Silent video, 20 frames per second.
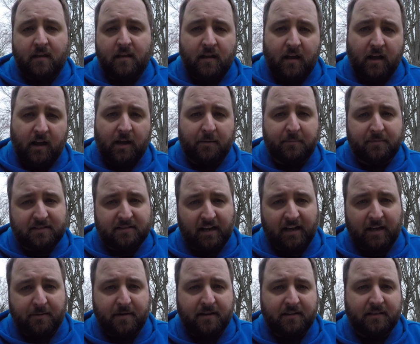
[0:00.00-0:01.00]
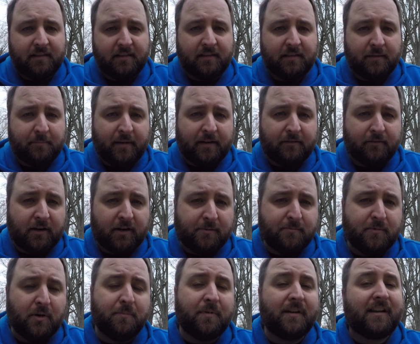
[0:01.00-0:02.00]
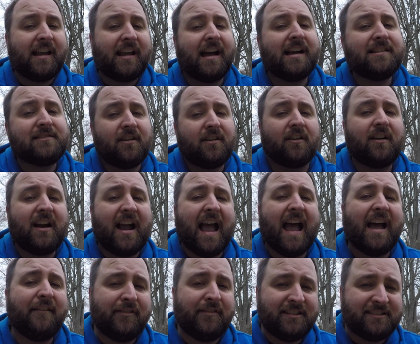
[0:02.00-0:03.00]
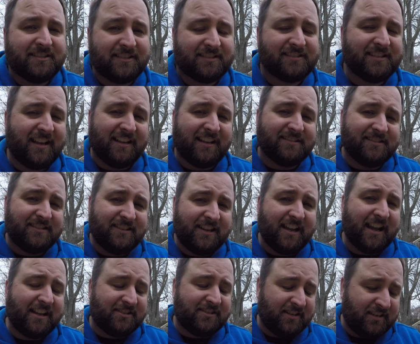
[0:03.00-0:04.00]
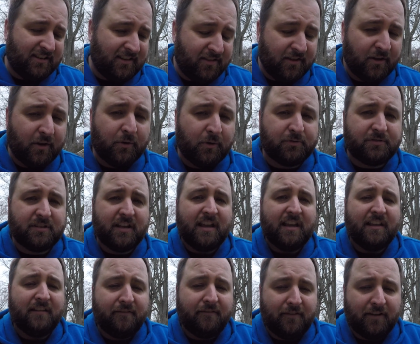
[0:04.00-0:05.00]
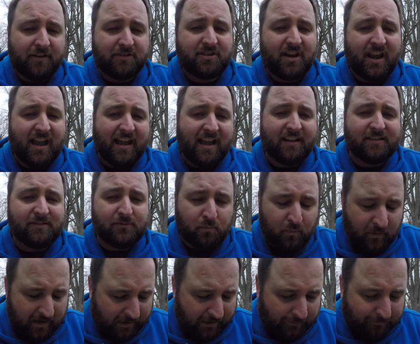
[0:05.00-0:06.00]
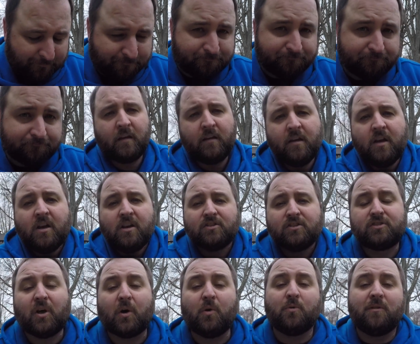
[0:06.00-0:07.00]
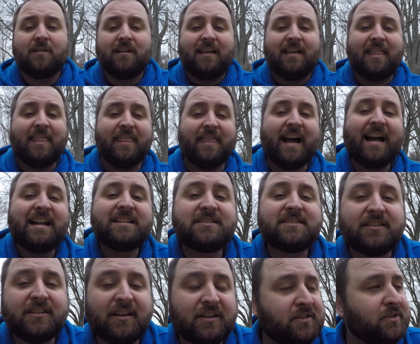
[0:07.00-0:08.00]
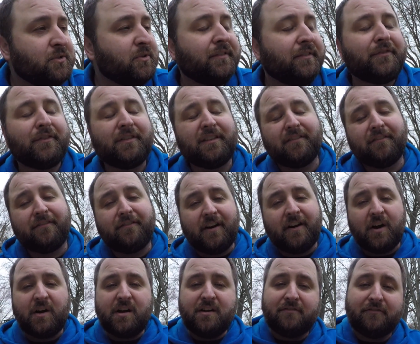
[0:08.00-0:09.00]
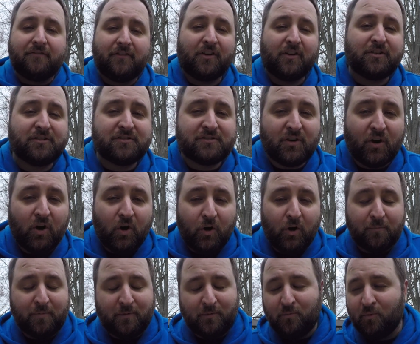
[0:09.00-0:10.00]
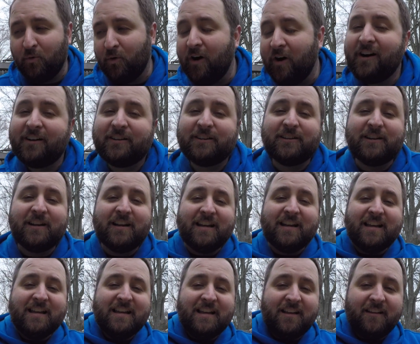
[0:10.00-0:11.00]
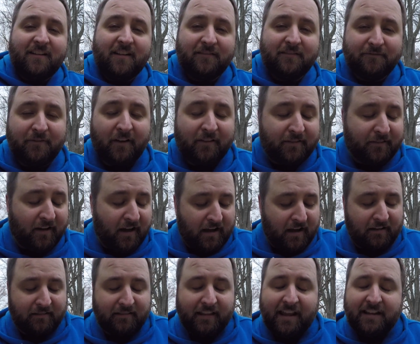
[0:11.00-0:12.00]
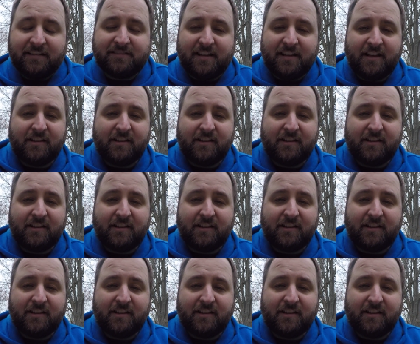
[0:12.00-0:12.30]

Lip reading: It's kind of been a running mill, but guys are having success catching those fish as well. So that's going to do it for the very first open water Lake St.